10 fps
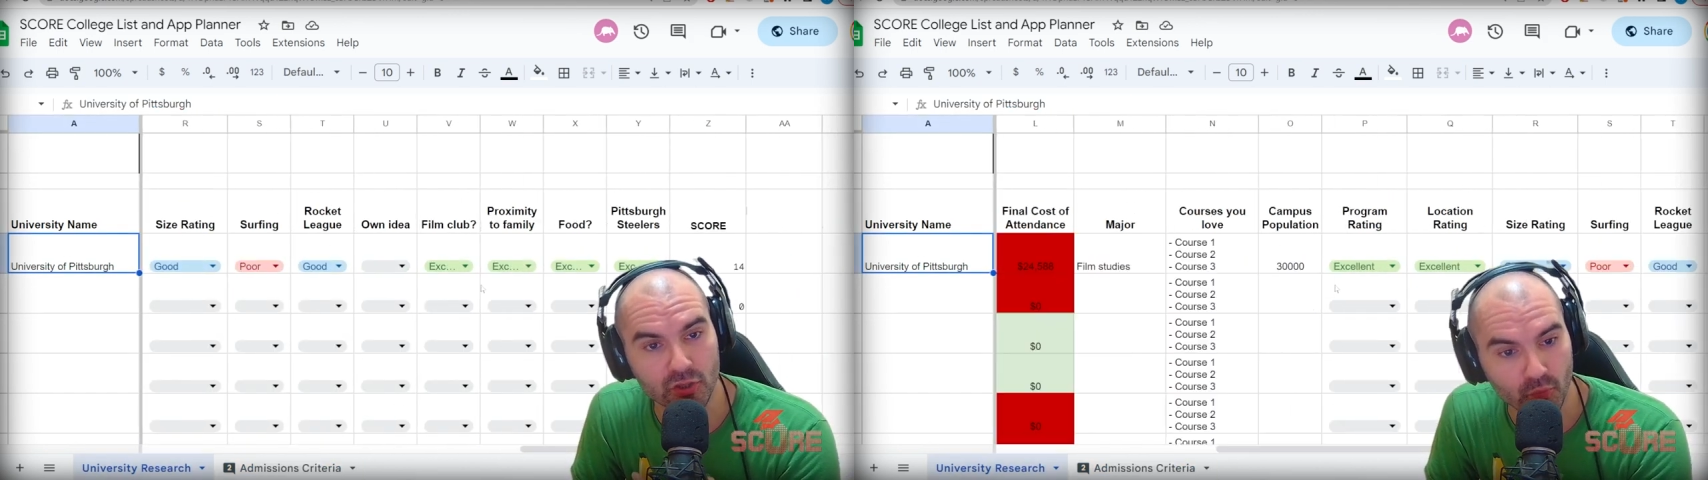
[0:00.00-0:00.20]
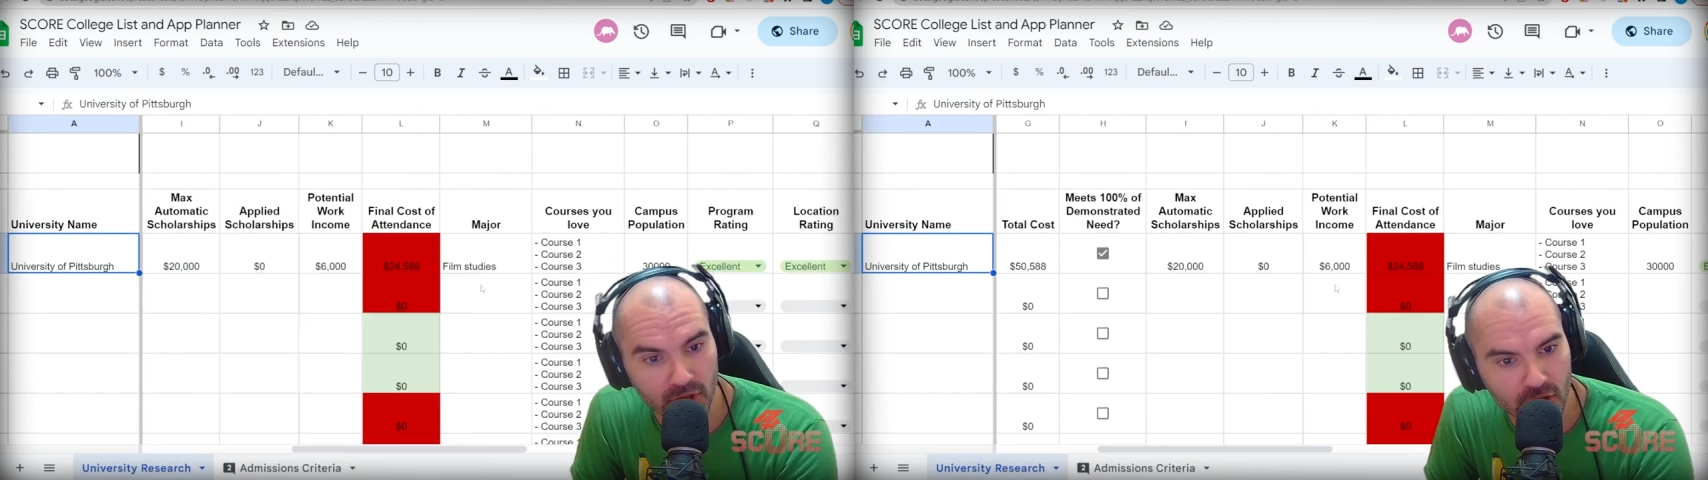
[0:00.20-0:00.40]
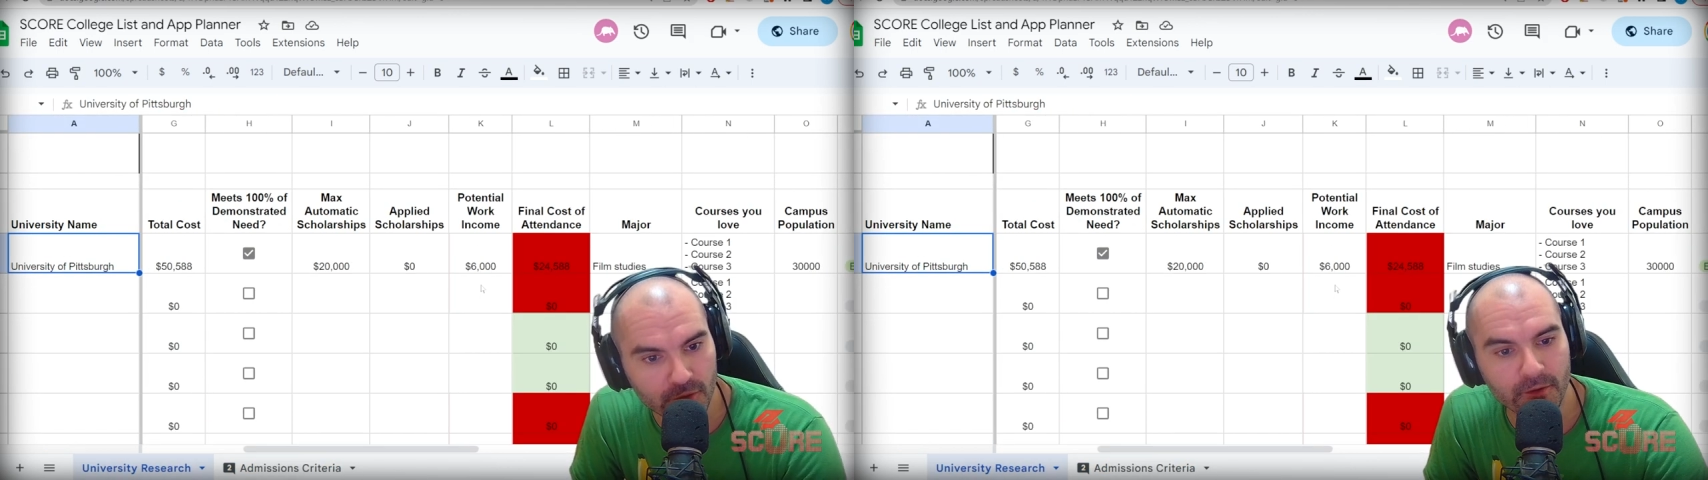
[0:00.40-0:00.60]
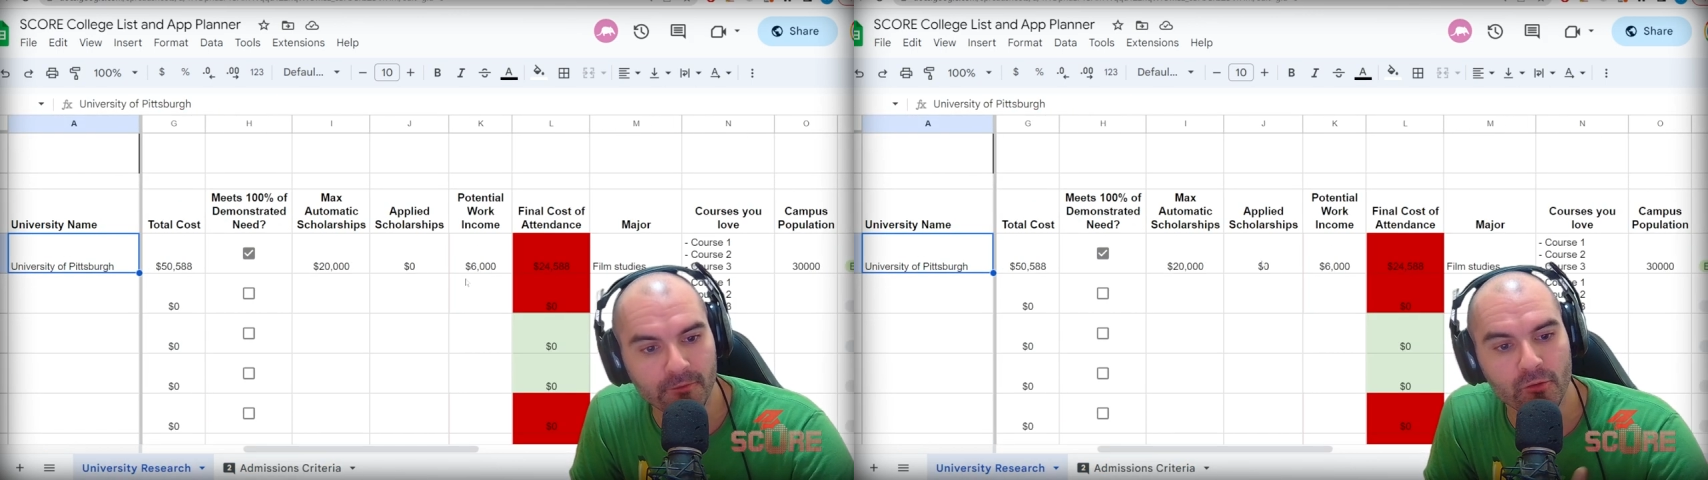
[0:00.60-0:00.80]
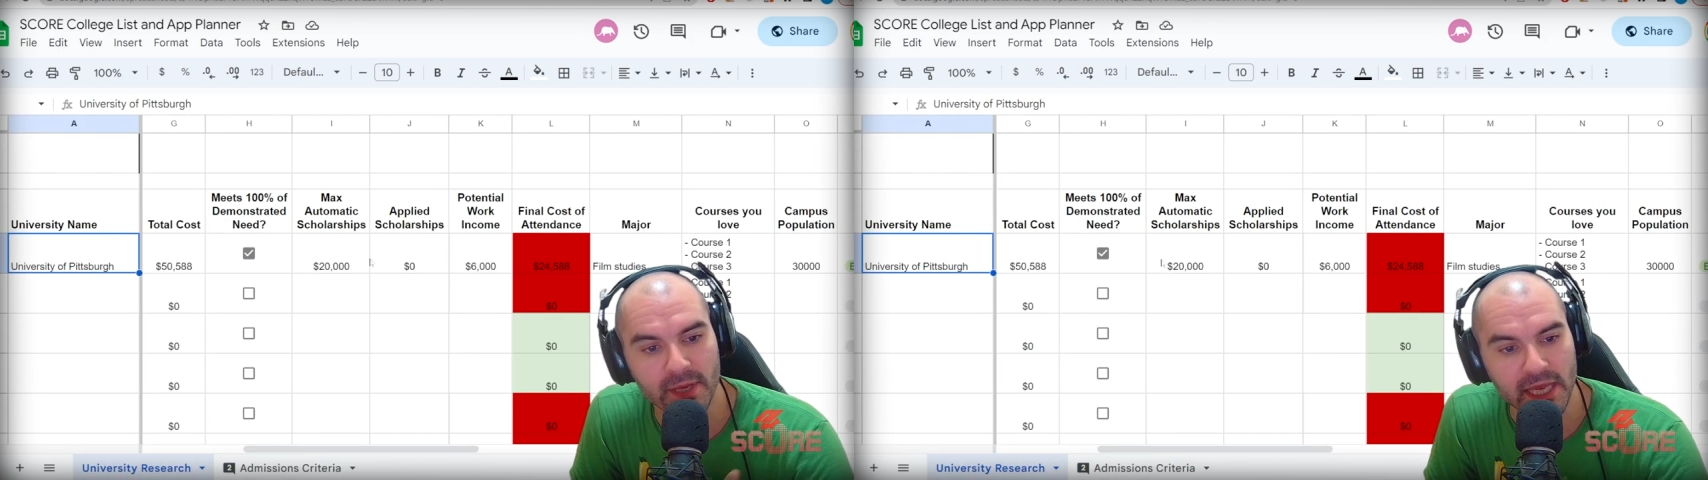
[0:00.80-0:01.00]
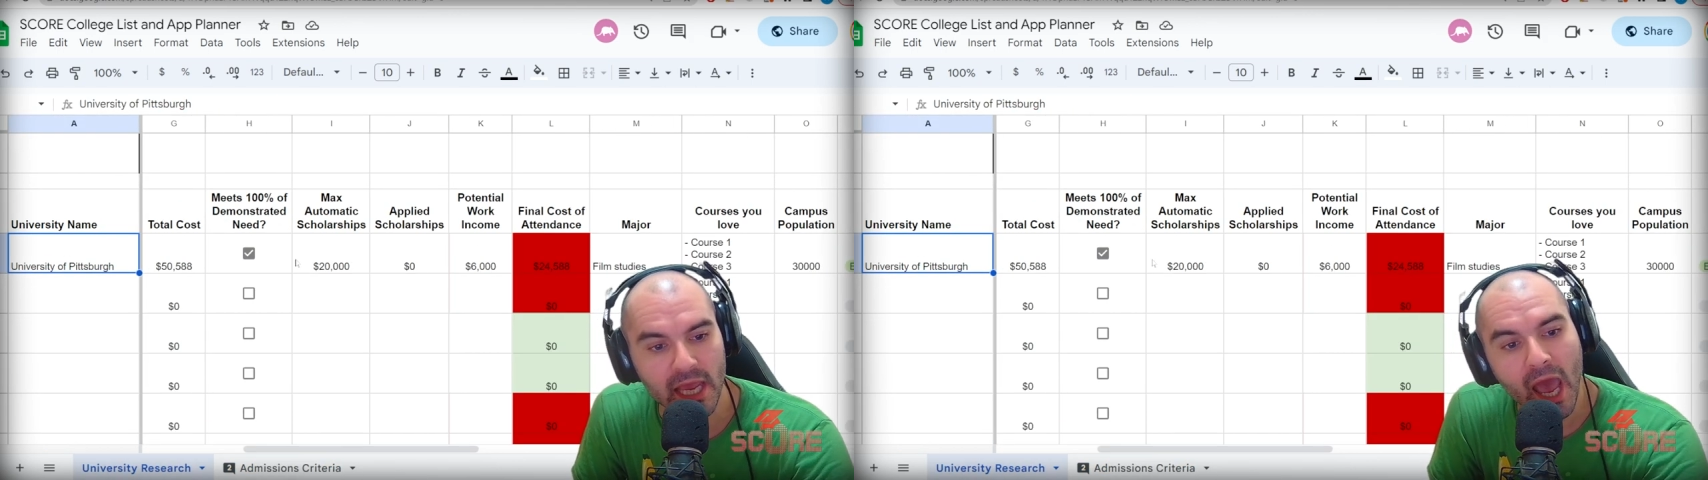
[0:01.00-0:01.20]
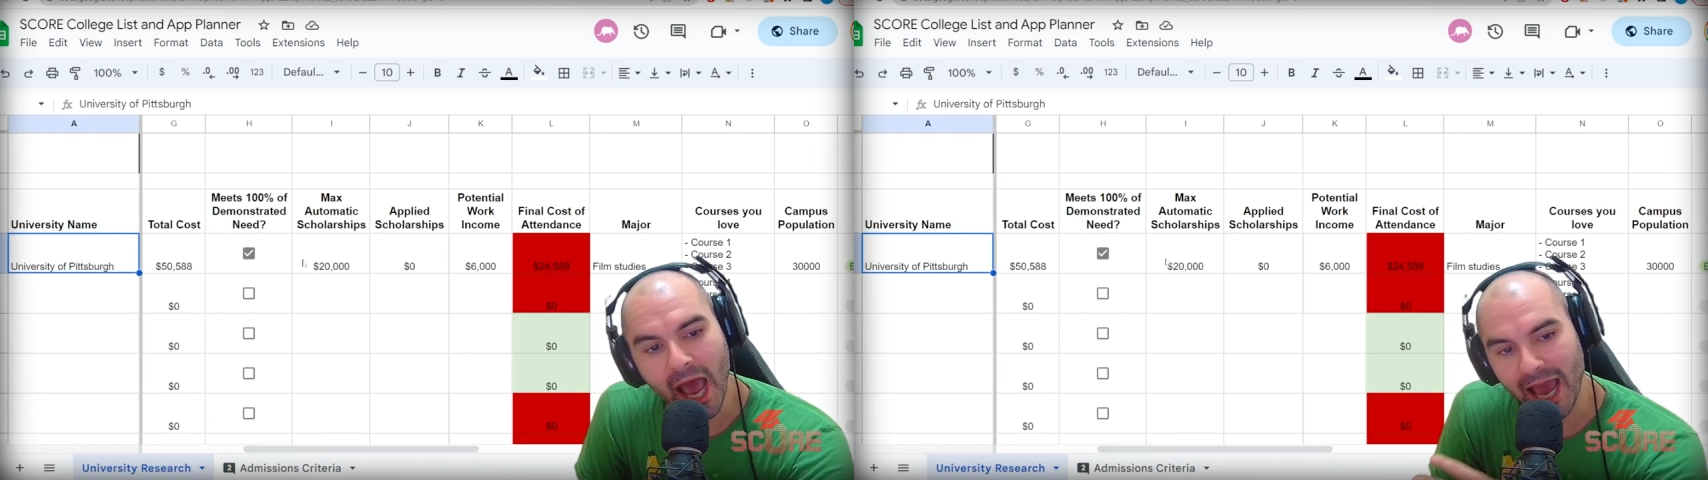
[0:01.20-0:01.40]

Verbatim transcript: a really good fit for me.